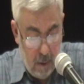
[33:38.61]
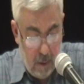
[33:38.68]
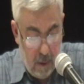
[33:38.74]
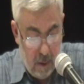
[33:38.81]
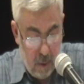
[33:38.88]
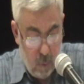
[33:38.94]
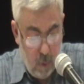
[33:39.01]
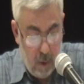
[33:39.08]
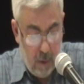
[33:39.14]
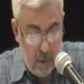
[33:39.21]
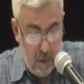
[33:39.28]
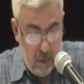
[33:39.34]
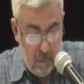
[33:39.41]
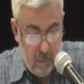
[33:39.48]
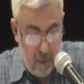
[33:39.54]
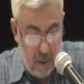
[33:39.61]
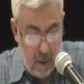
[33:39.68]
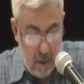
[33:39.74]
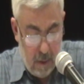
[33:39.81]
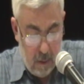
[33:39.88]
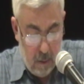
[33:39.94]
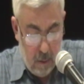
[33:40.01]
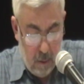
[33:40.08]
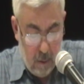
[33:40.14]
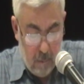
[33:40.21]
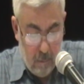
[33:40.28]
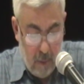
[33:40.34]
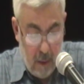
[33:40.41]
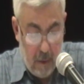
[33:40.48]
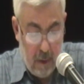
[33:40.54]
has quickly embraced
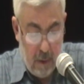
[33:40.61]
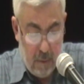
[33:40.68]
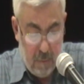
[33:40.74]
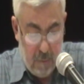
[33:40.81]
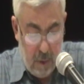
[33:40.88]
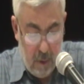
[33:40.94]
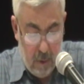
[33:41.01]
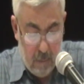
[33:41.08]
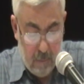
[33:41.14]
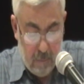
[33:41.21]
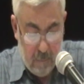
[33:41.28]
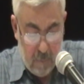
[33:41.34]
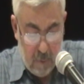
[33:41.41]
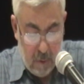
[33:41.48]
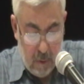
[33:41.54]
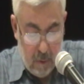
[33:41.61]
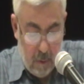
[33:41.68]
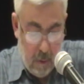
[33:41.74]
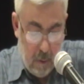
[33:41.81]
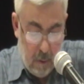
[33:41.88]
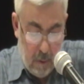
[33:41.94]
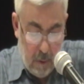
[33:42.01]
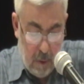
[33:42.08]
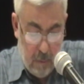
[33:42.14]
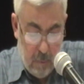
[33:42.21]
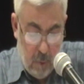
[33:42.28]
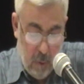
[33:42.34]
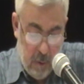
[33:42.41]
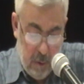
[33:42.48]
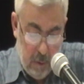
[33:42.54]
market freedom and
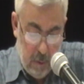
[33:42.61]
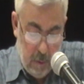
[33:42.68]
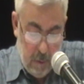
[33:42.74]
brought